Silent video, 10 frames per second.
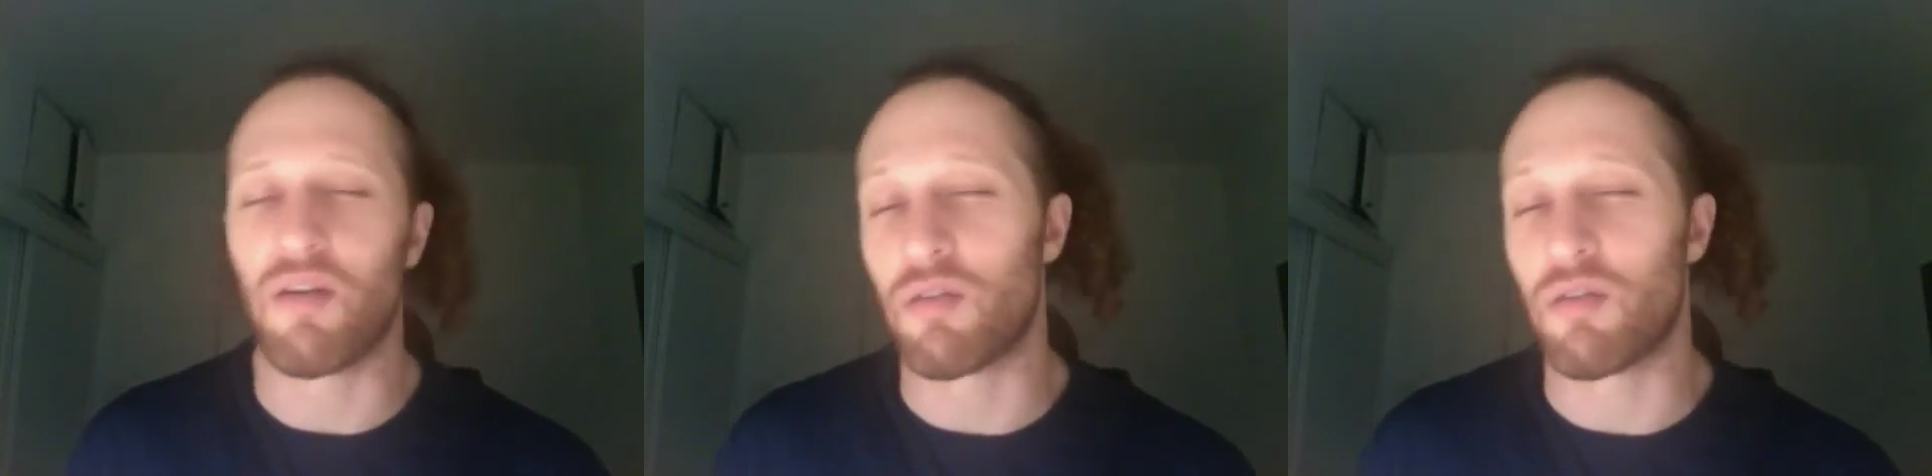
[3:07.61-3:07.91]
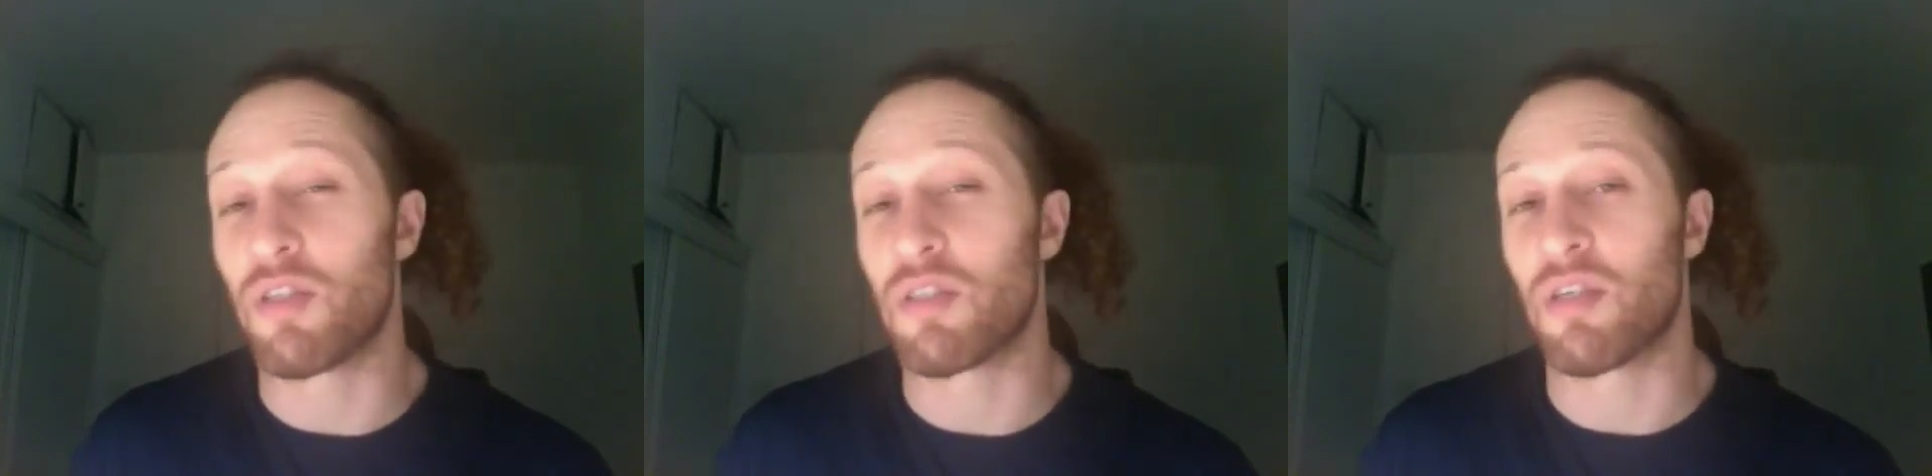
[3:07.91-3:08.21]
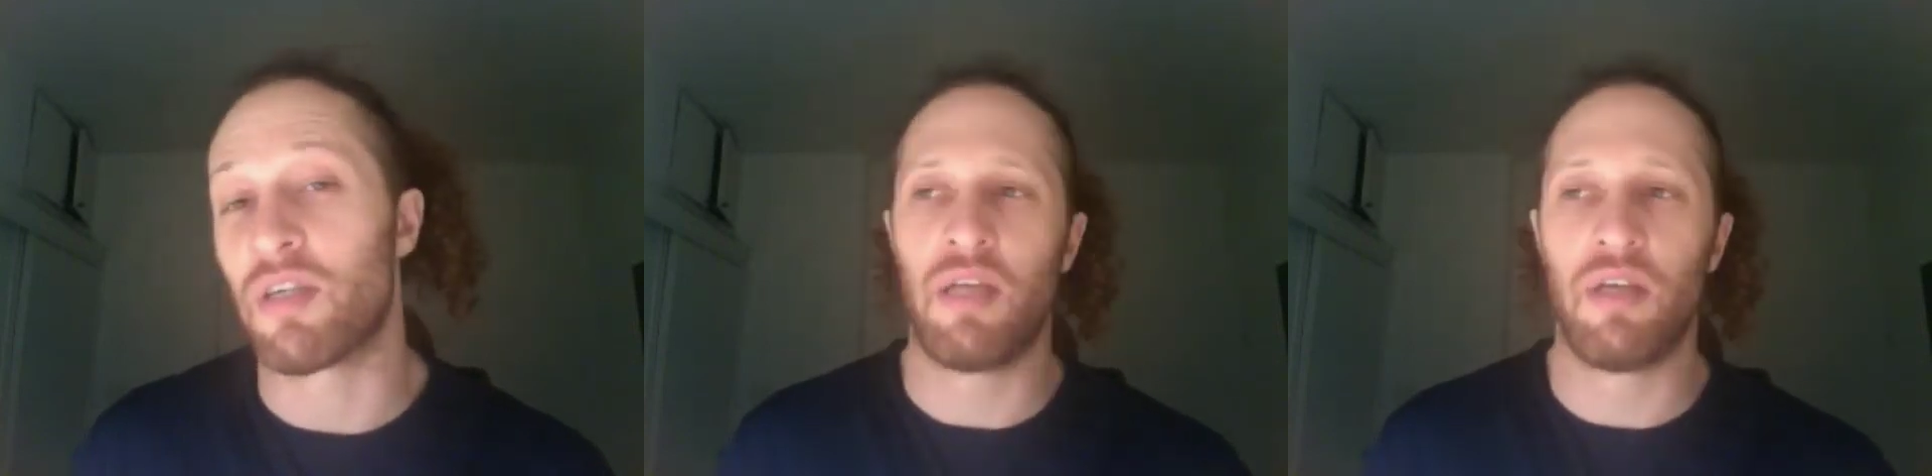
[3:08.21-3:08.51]
lot of
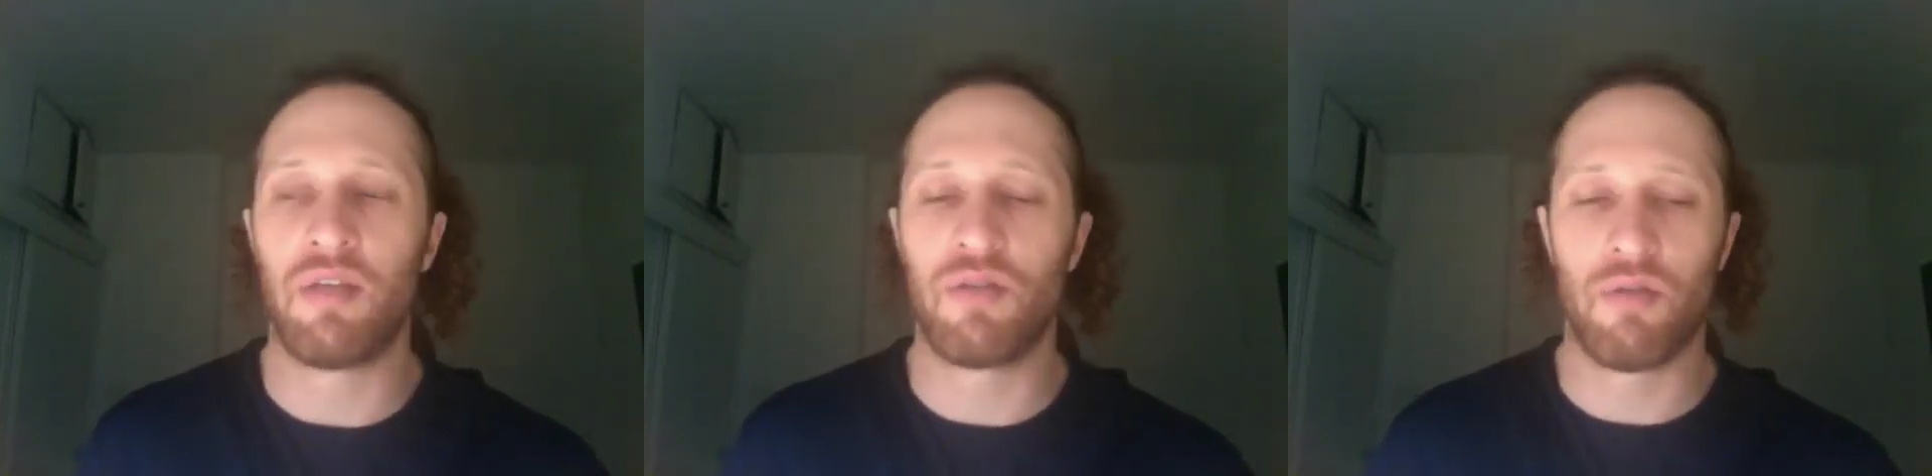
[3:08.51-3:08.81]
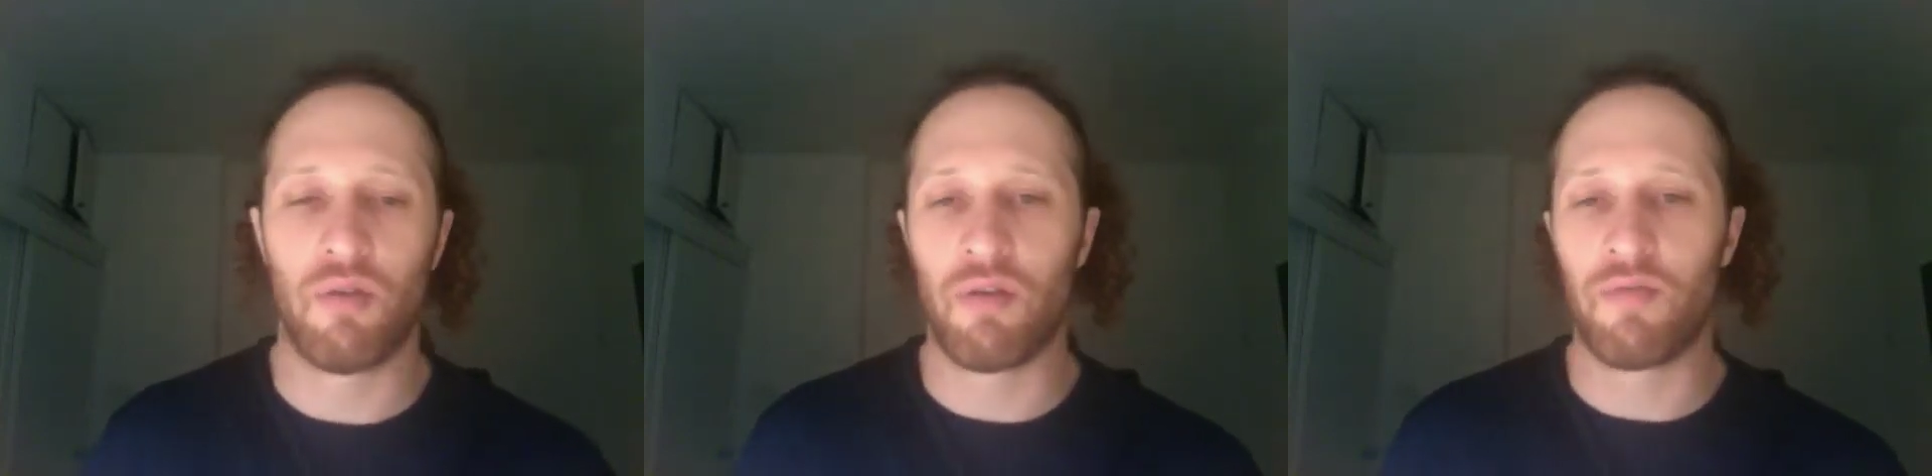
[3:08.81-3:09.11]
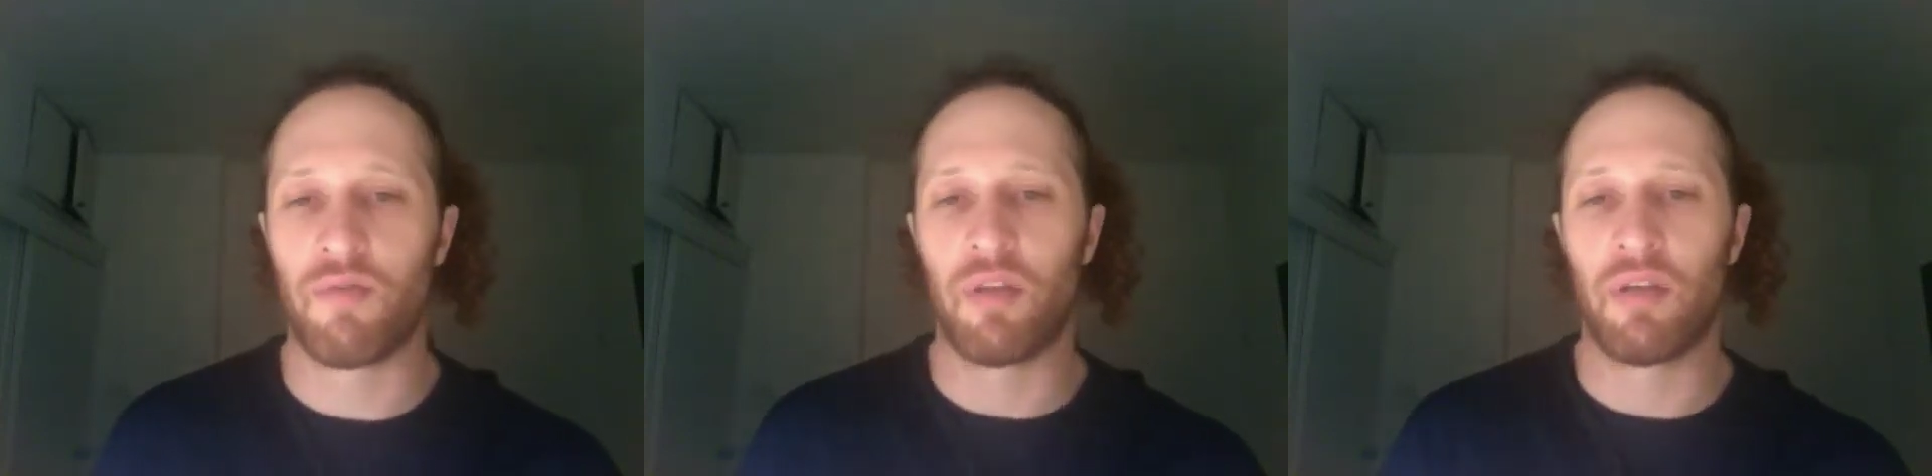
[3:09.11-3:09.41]
insight into a lot
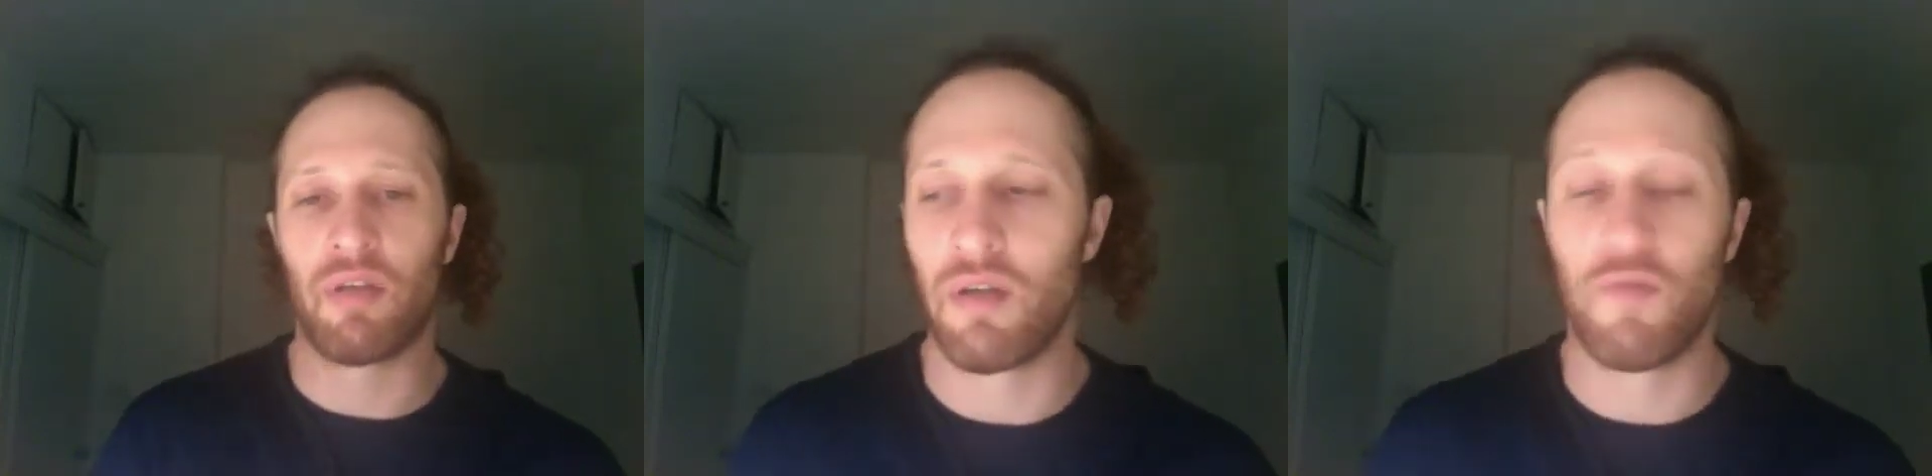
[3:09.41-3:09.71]
of the